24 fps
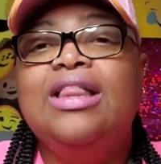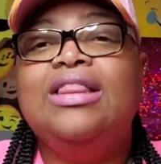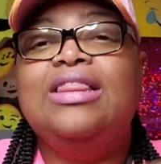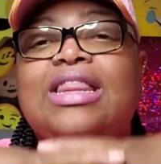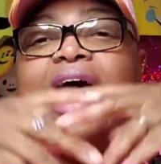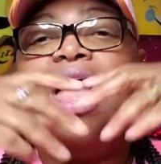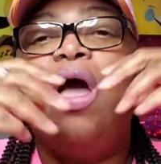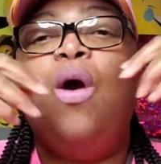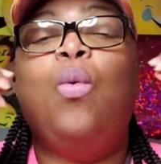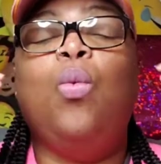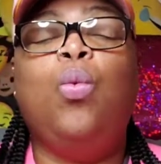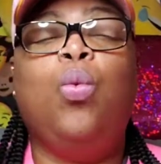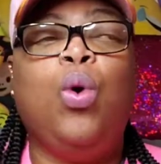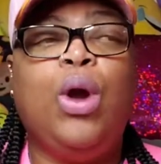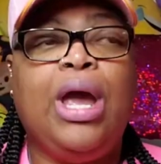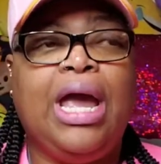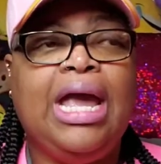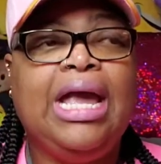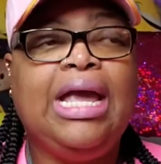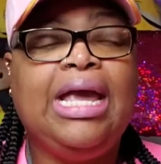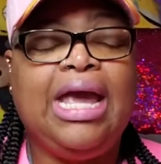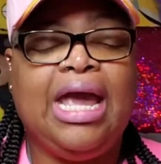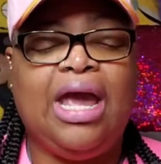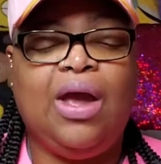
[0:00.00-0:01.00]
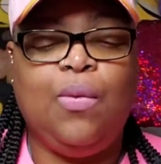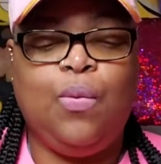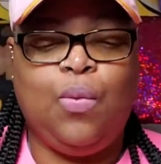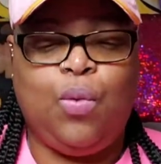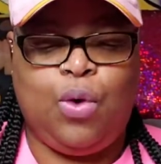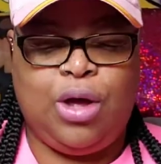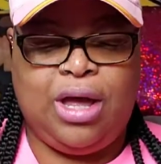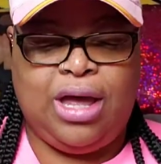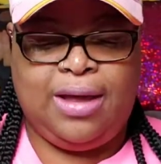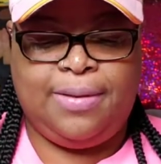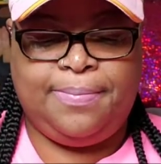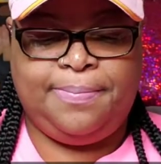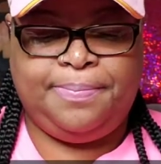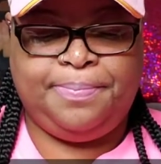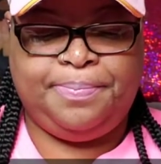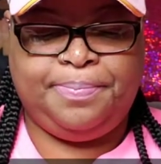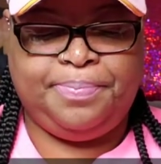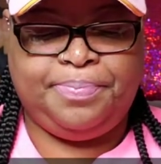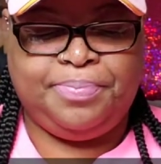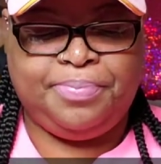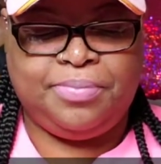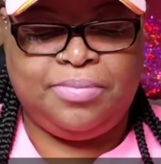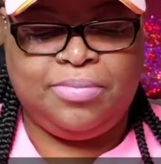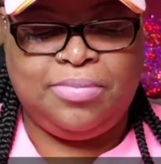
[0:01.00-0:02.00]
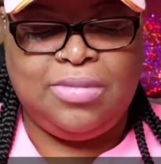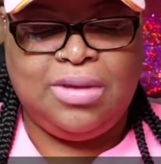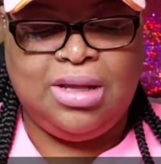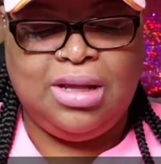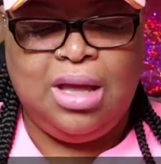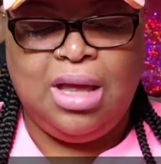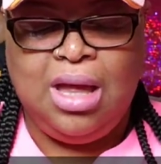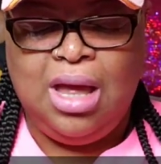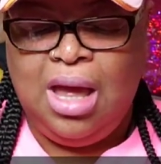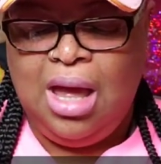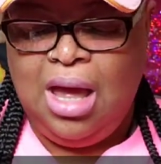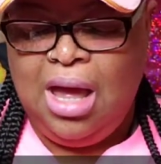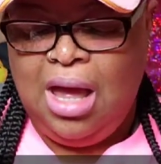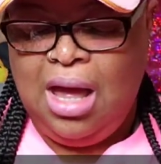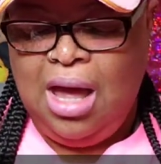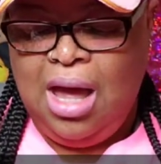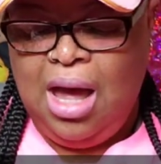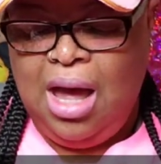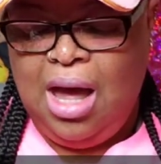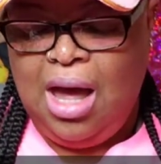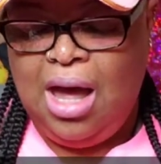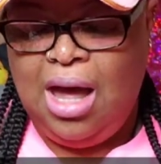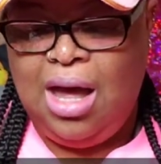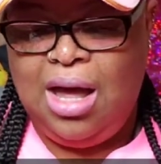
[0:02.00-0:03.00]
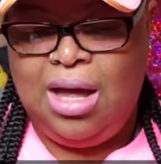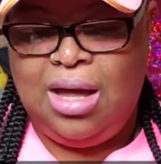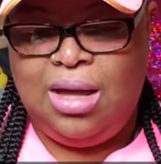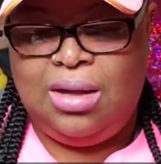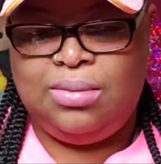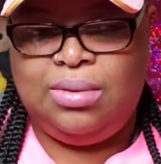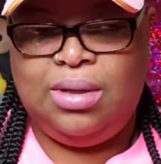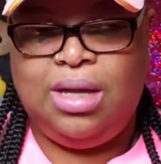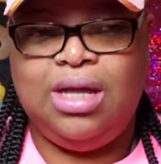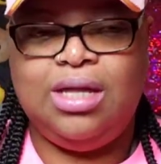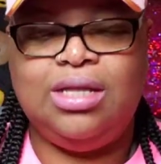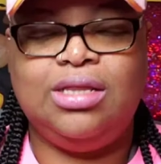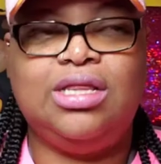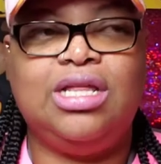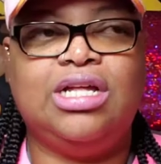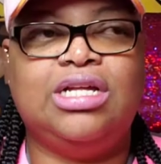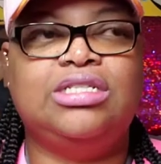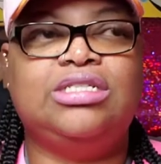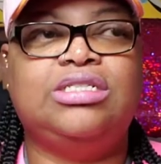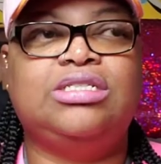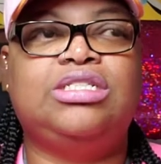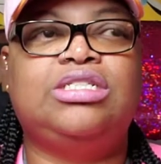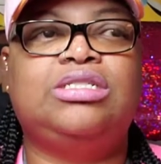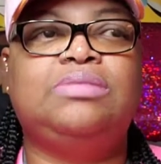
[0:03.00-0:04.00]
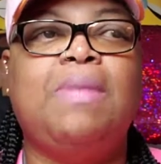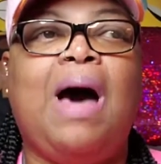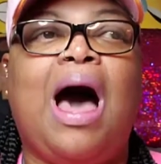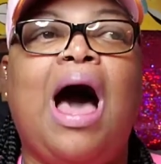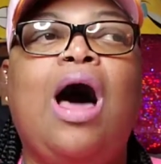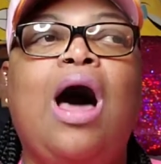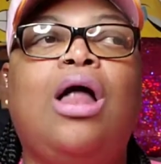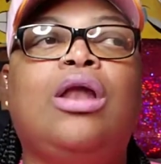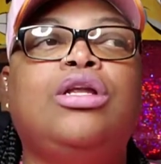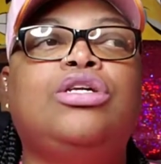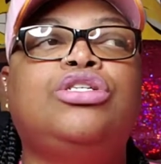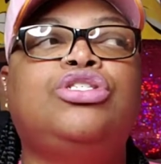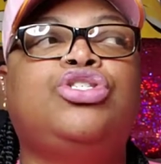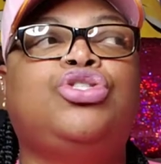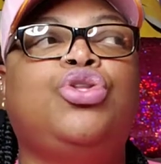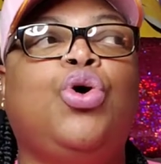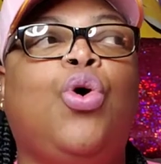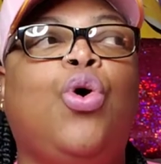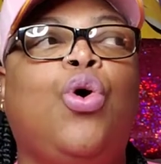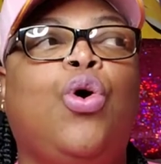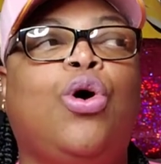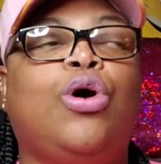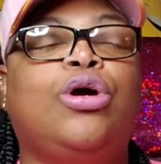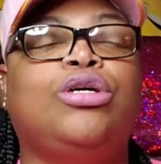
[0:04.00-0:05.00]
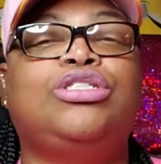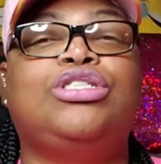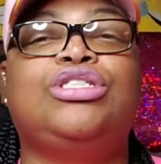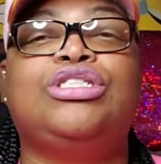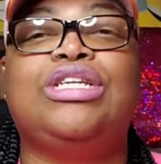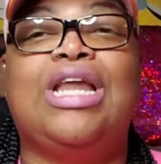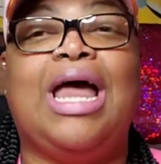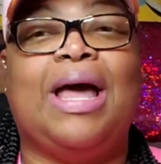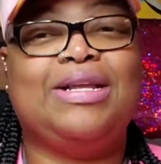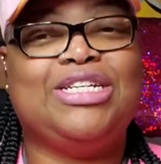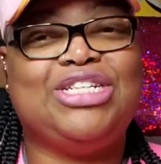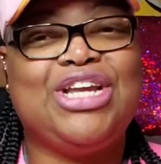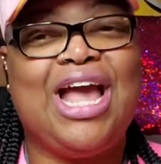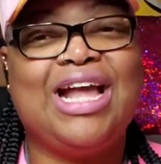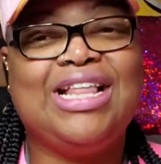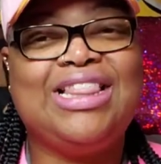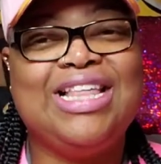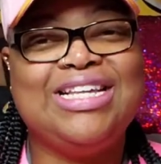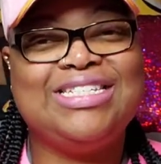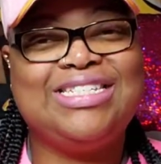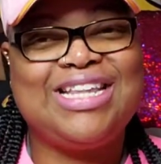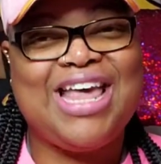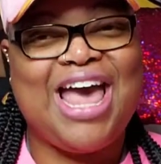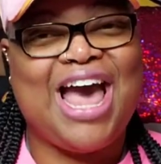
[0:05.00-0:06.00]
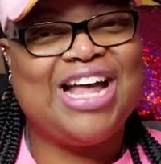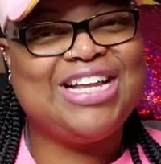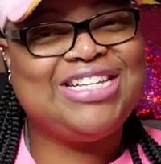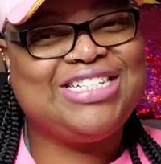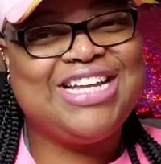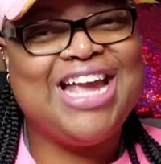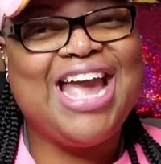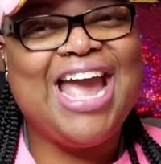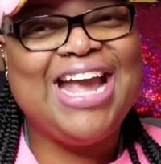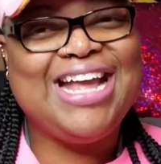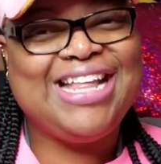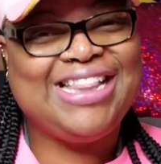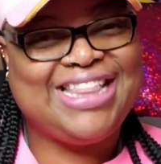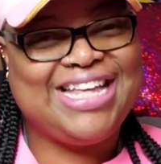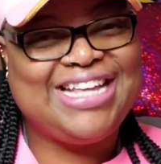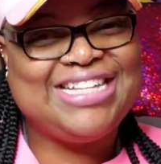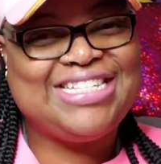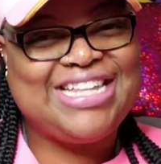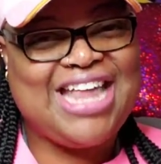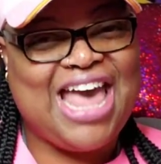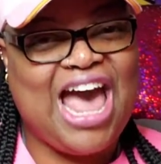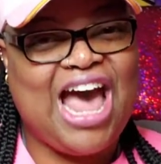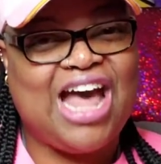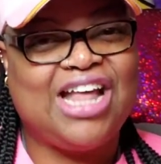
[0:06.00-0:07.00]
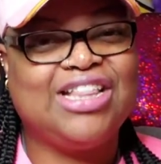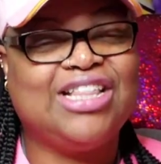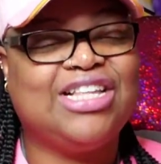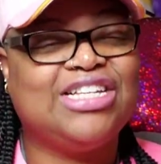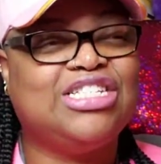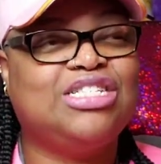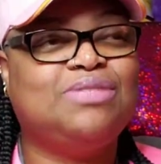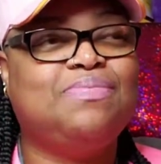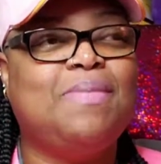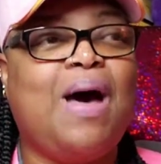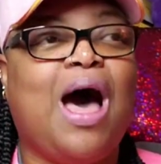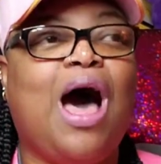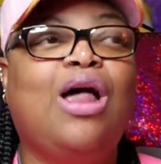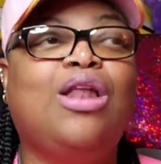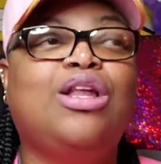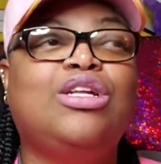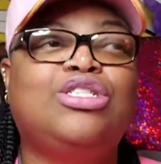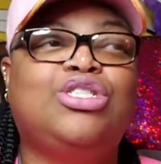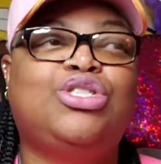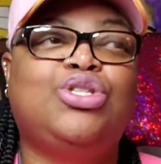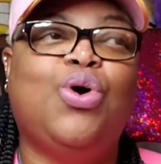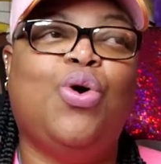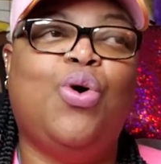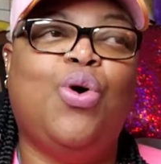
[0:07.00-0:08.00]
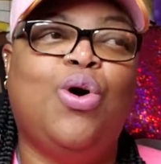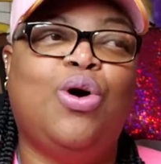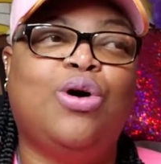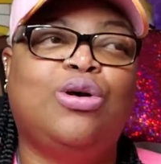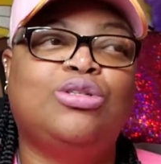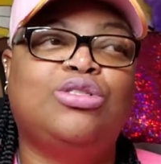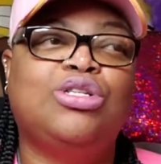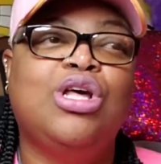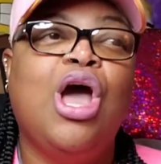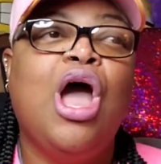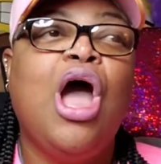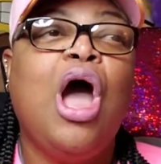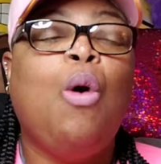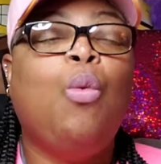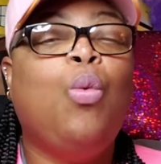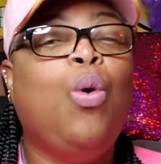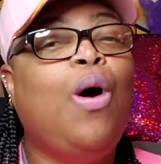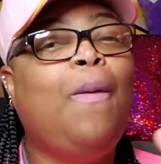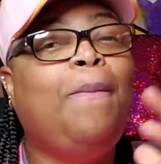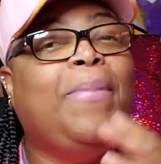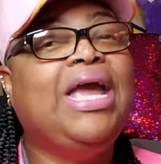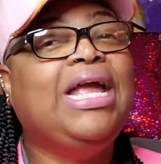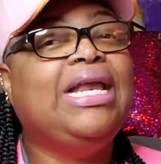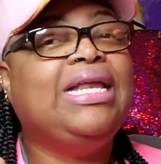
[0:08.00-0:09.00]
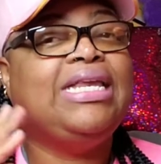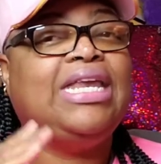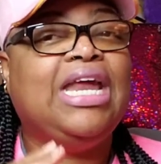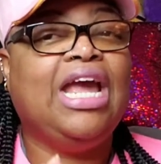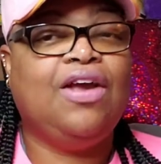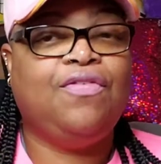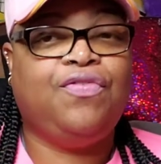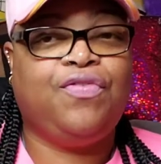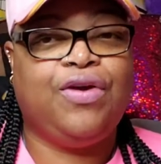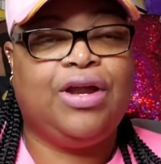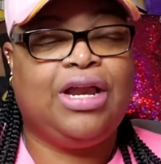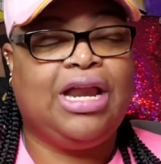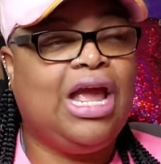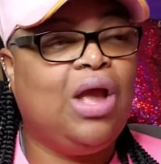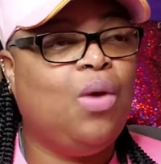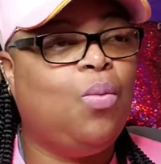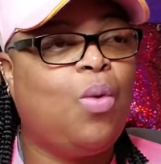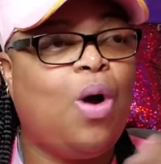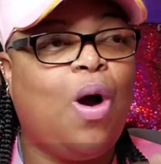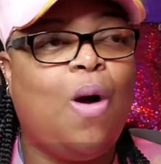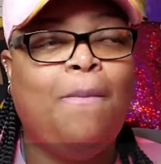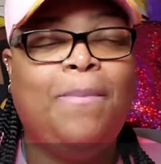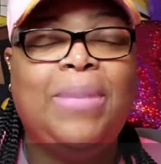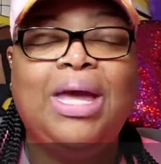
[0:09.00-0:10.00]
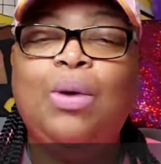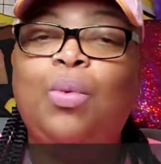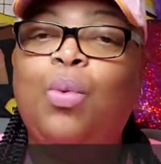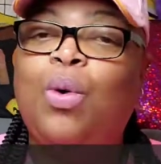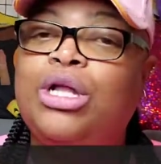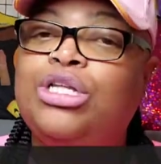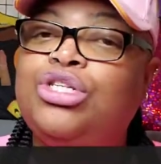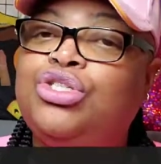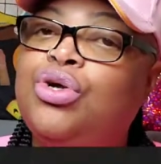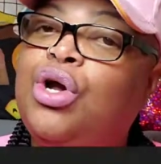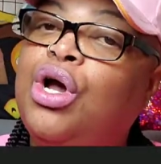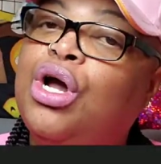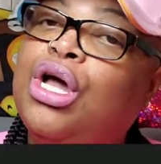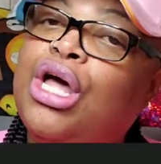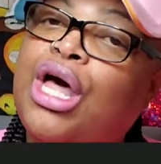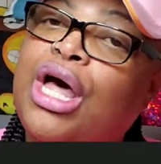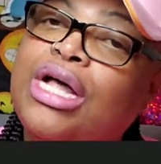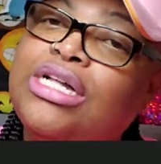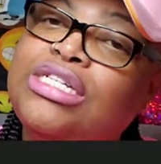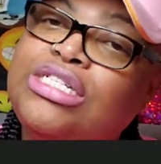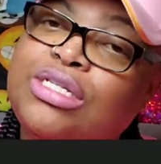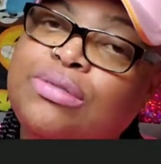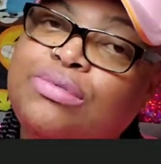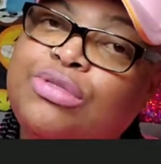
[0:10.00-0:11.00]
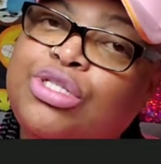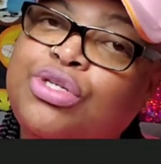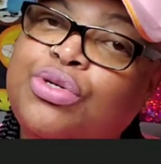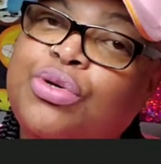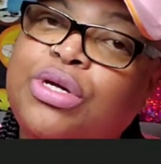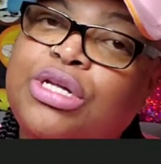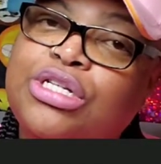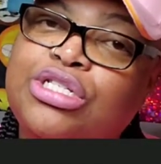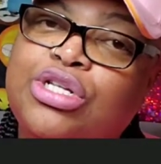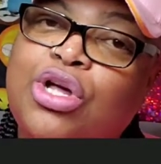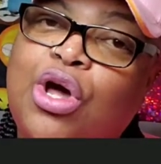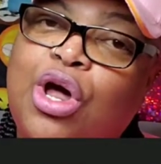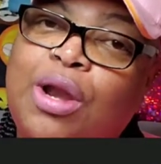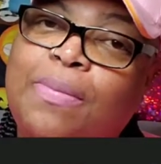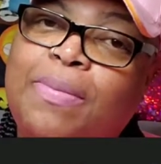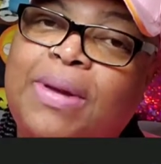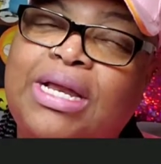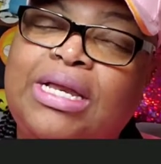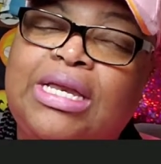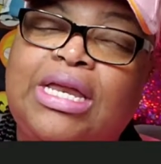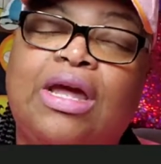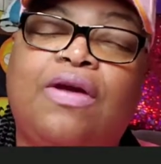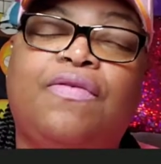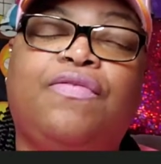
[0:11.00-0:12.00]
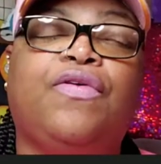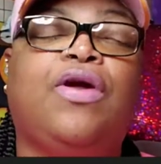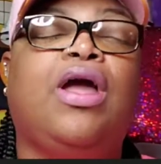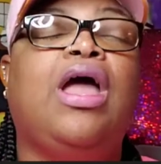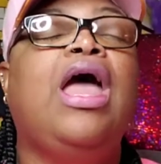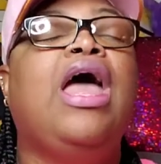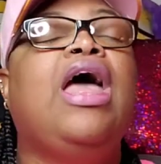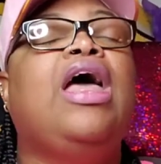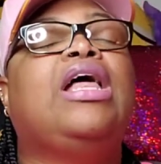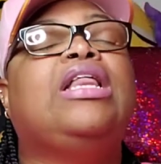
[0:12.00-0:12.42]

that we get one. Um, the smaller stores, now check this out, check this out. The smaller stores will be different. It won't be what you're accustomed to. It's going to be different.